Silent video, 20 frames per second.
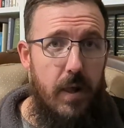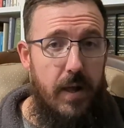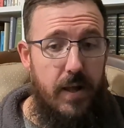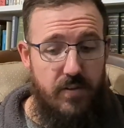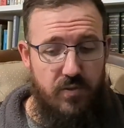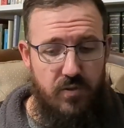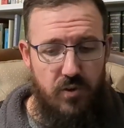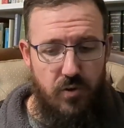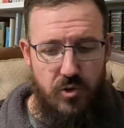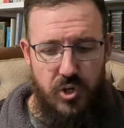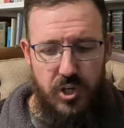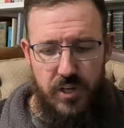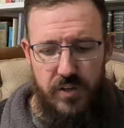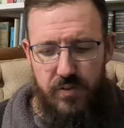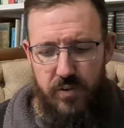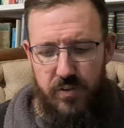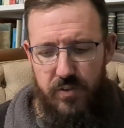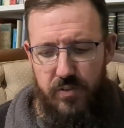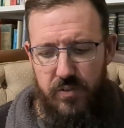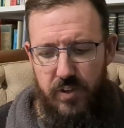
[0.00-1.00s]
And so
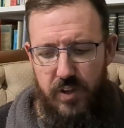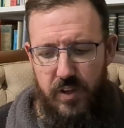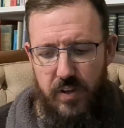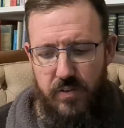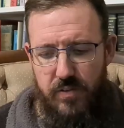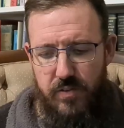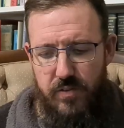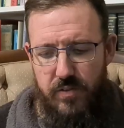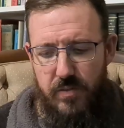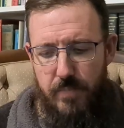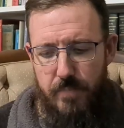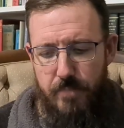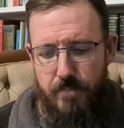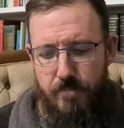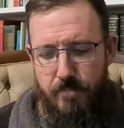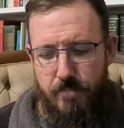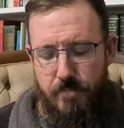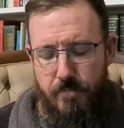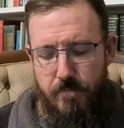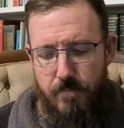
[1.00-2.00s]
Jesus says,
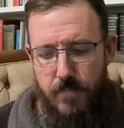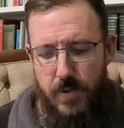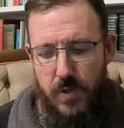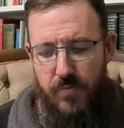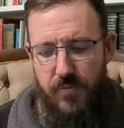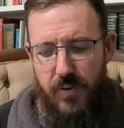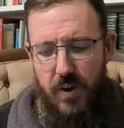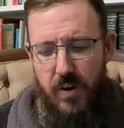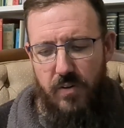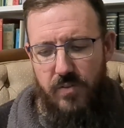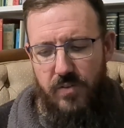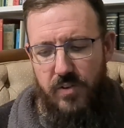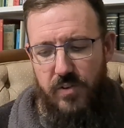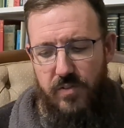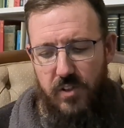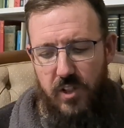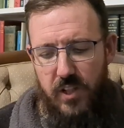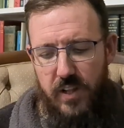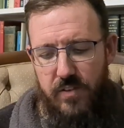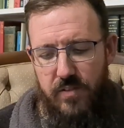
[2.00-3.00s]
You
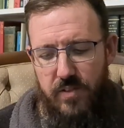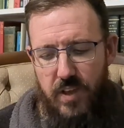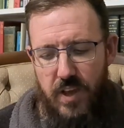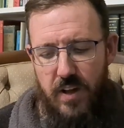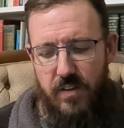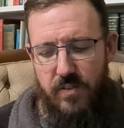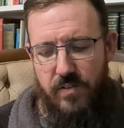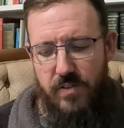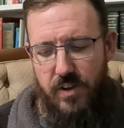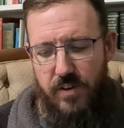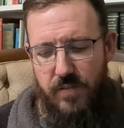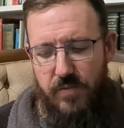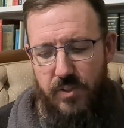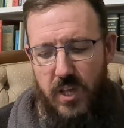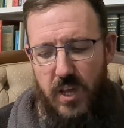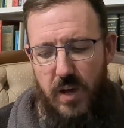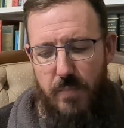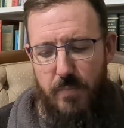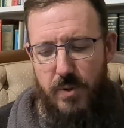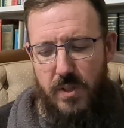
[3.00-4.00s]
Pharisees cleanse the outside of the
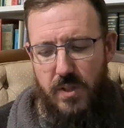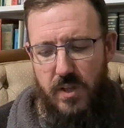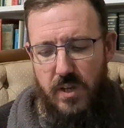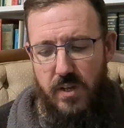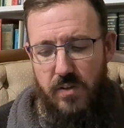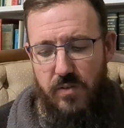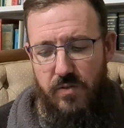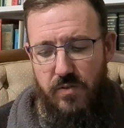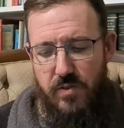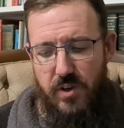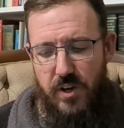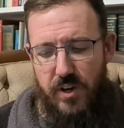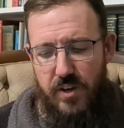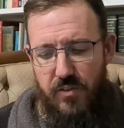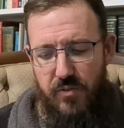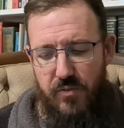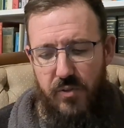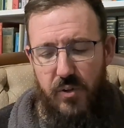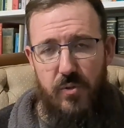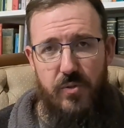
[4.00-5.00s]
cup, but the inside
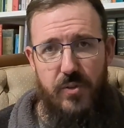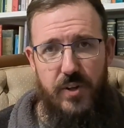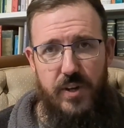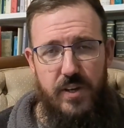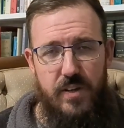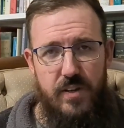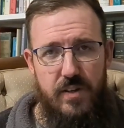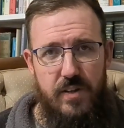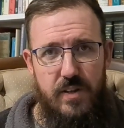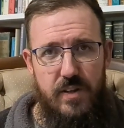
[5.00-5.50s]
is filthy.